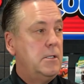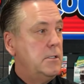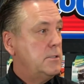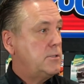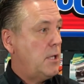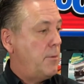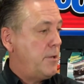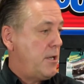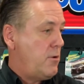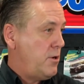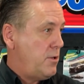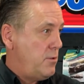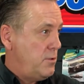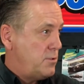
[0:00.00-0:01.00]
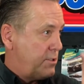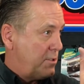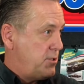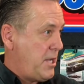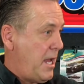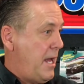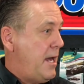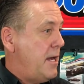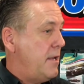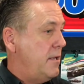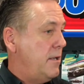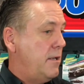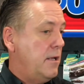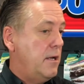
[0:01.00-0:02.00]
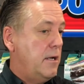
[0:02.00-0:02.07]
So I'm going to introduce Chad, and